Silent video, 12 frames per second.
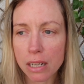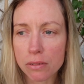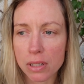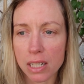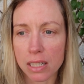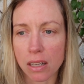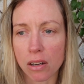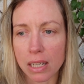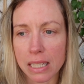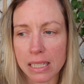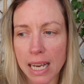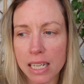out that
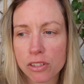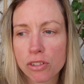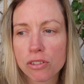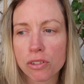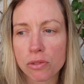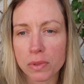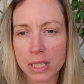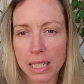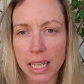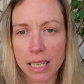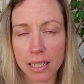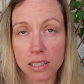it had to do with
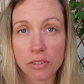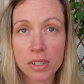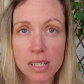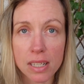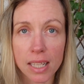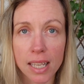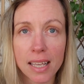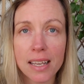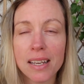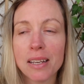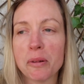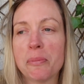like electricity.
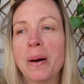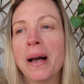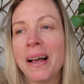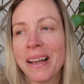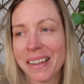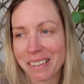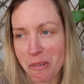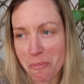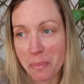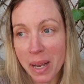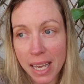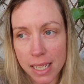
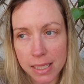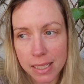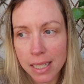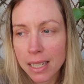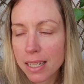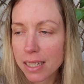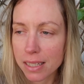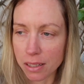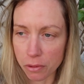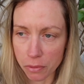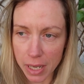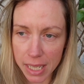But
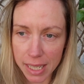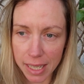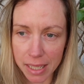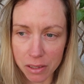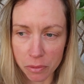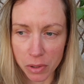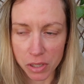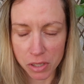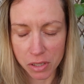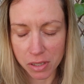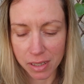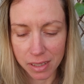the way it
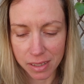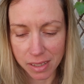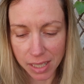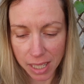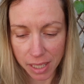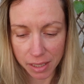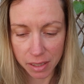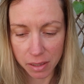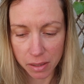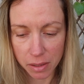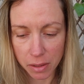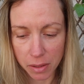was done
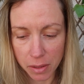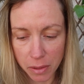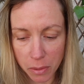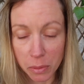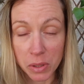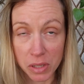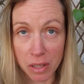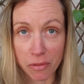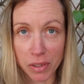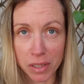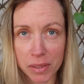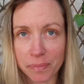was
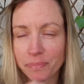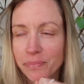different